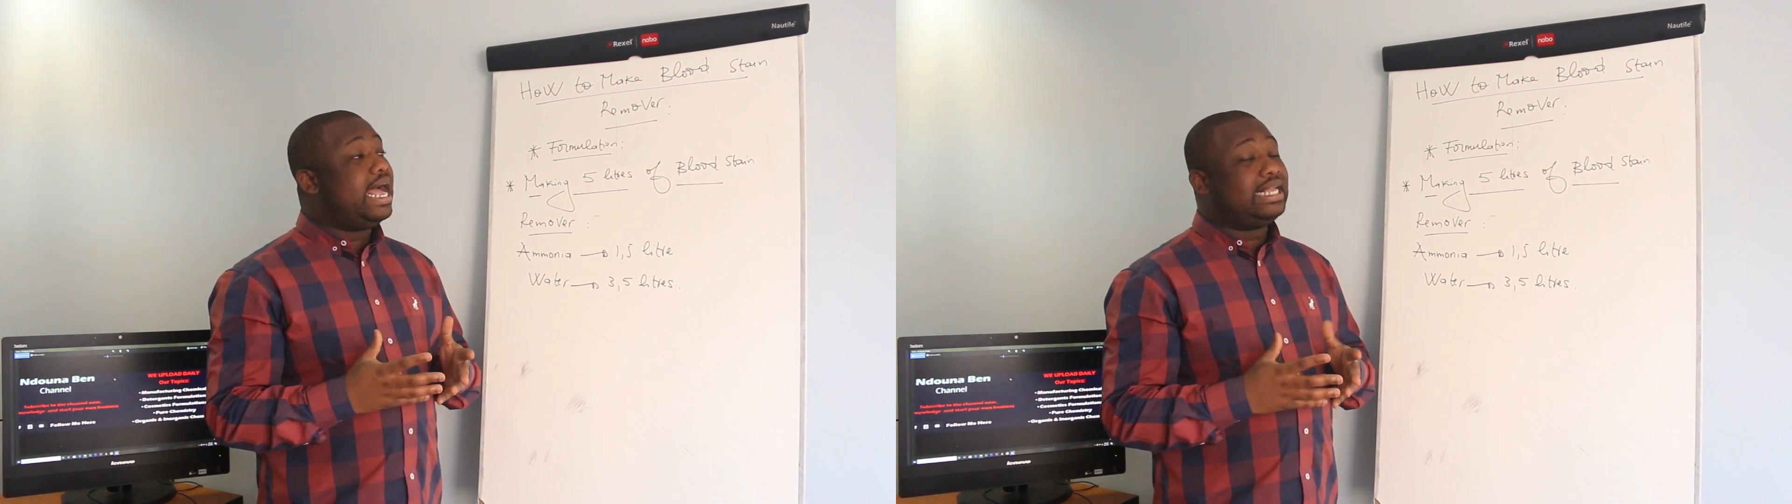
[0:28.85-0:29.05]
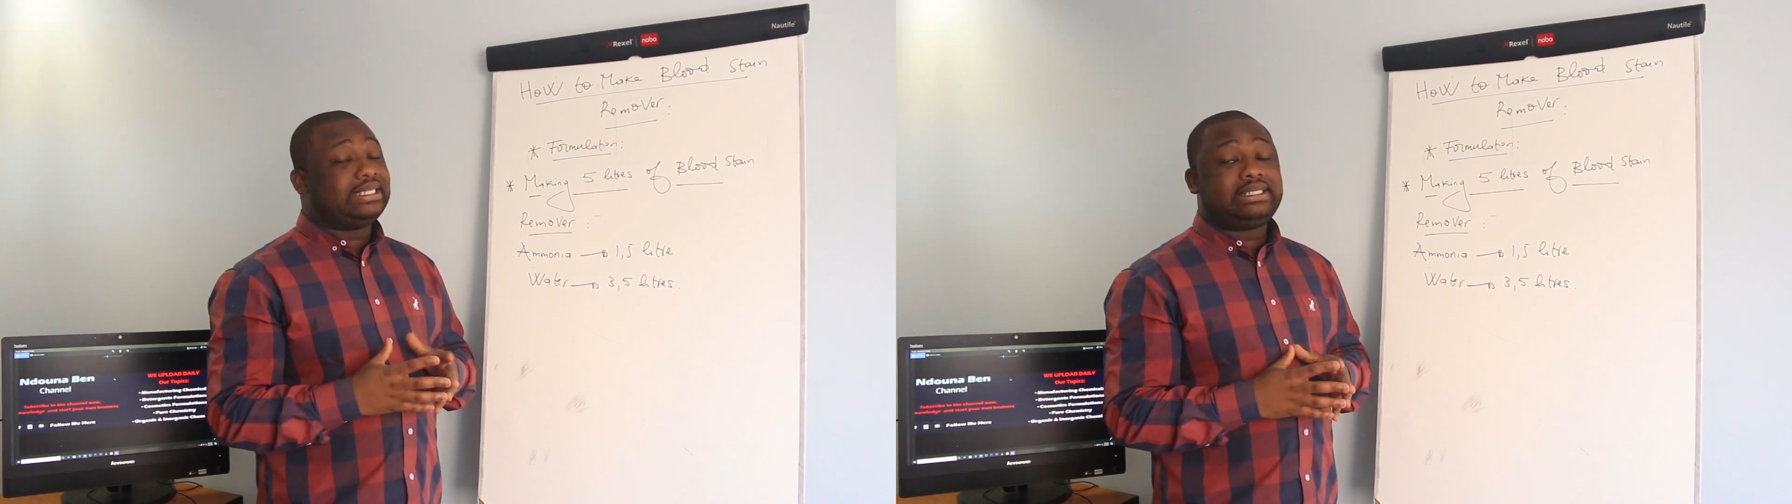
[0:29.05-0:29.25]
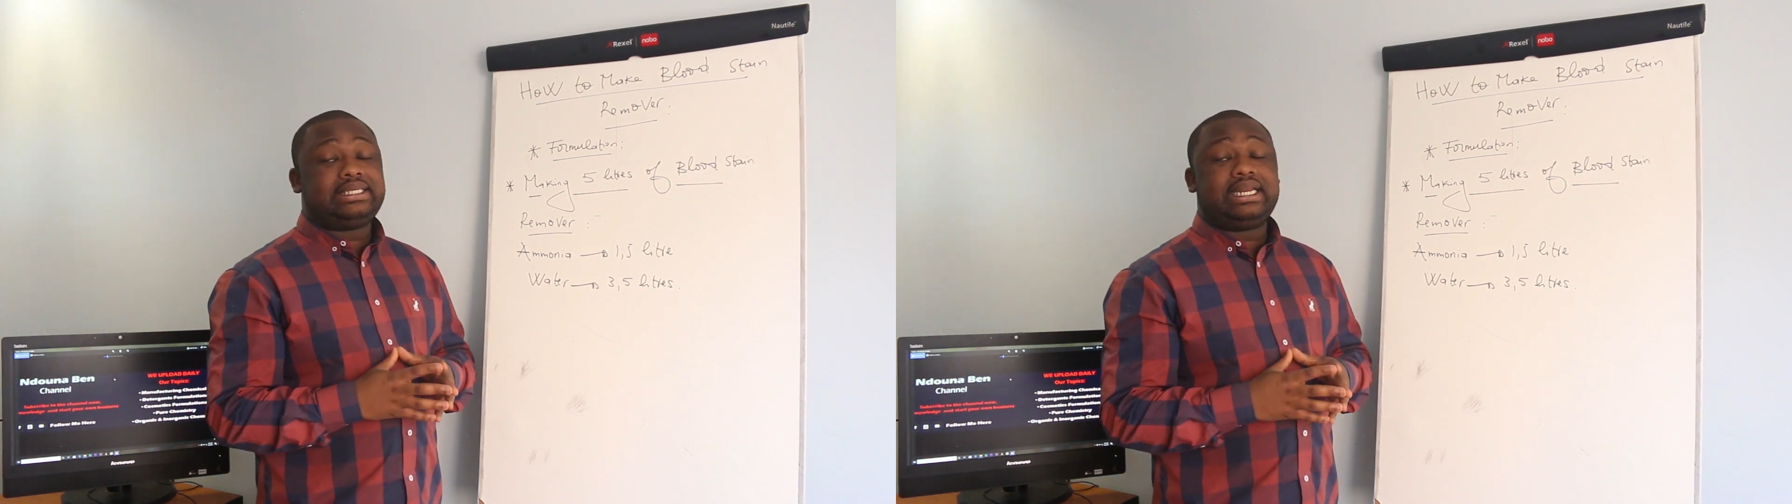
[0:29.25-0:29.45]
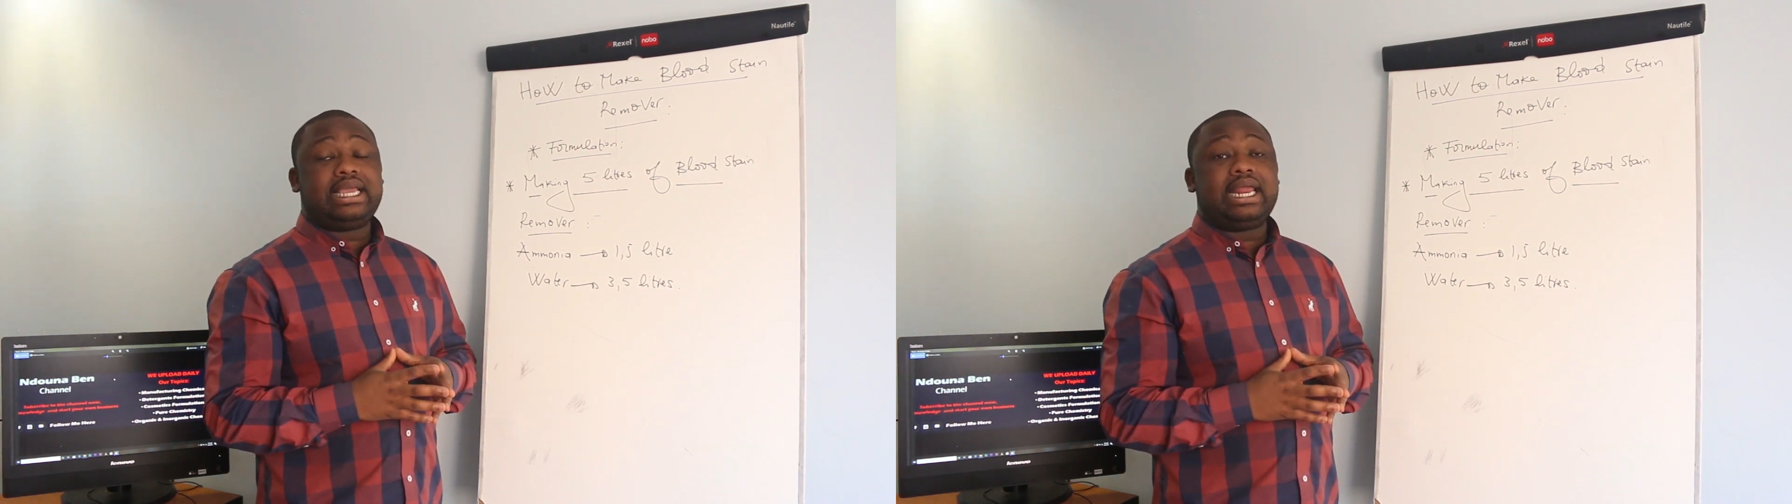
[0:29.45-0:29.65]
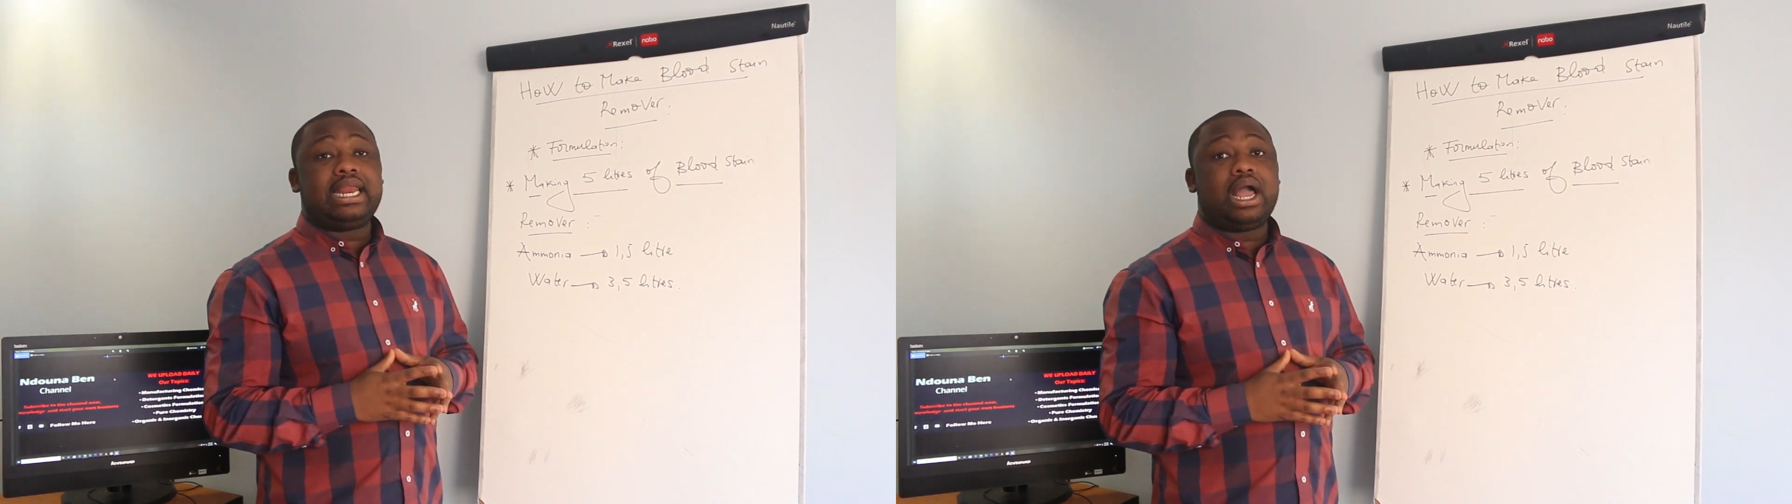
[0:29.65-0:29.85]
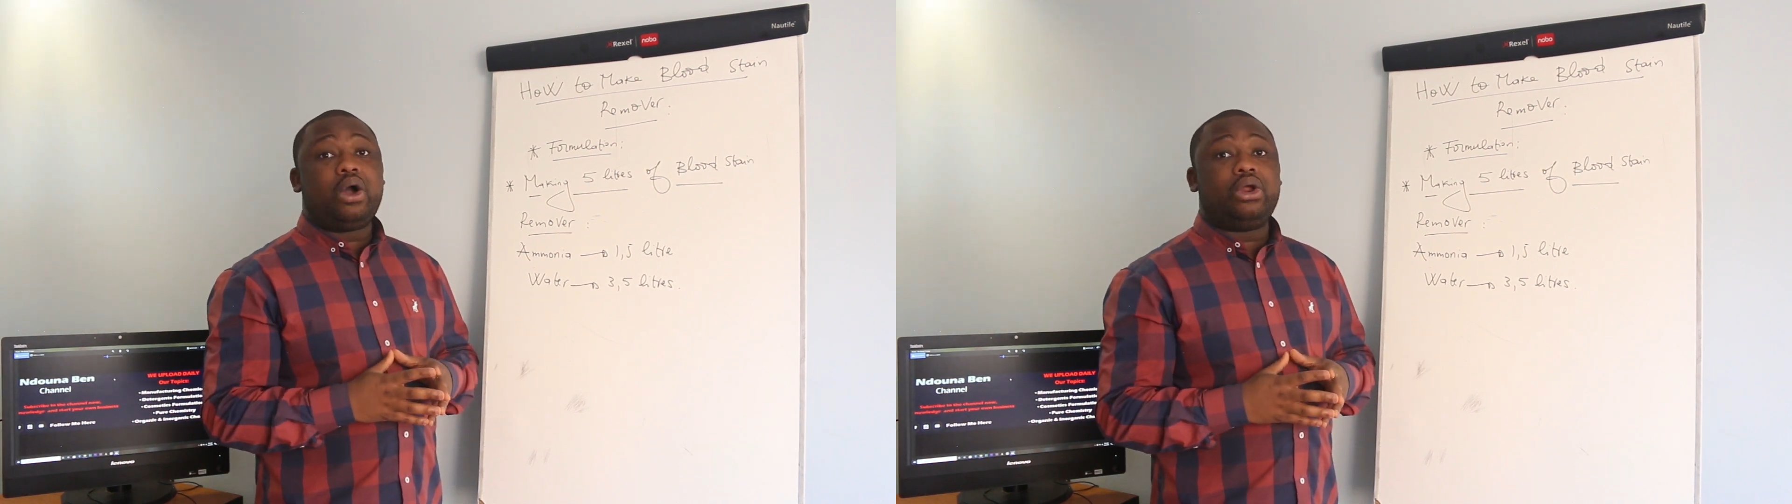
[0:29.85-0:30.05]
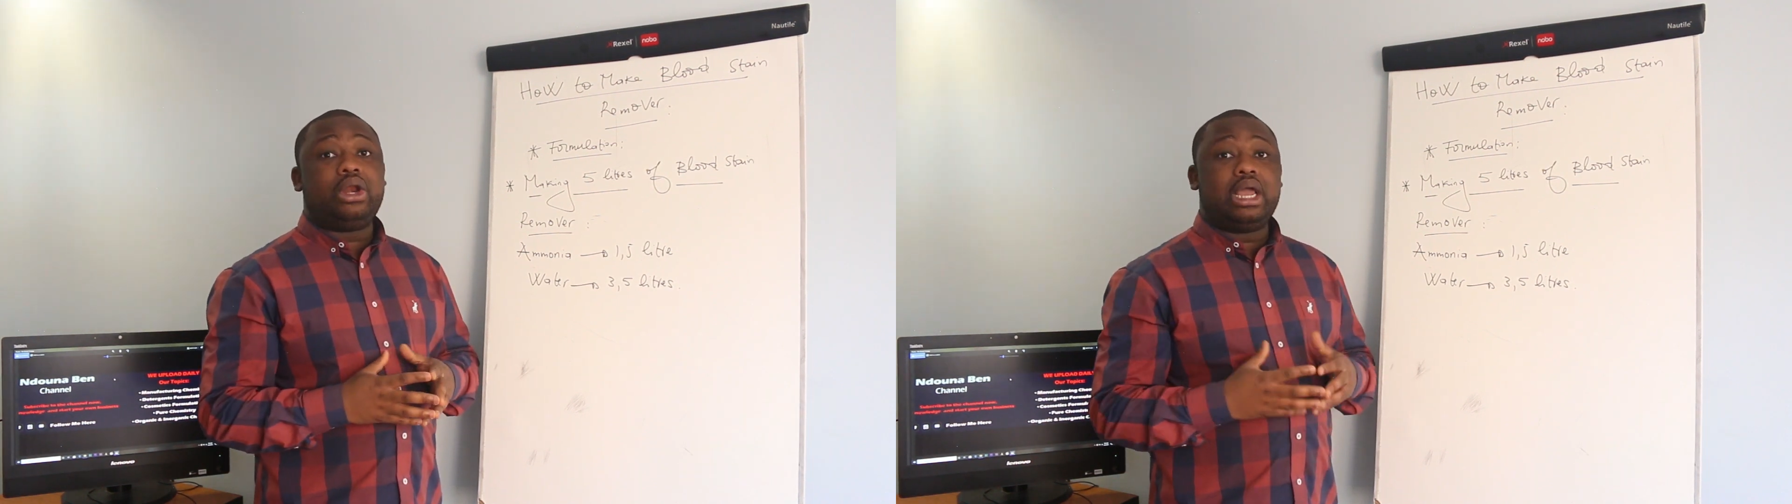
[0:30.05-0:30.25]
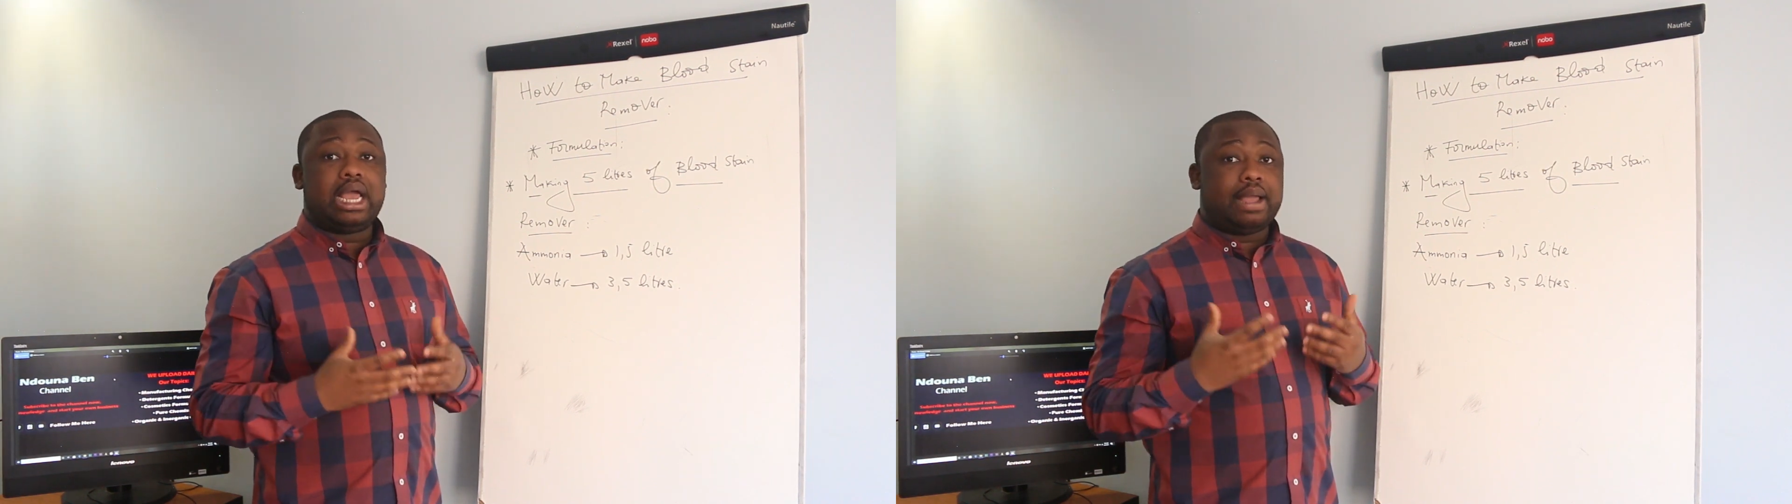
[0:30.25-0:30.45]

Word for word: As I said earlier on,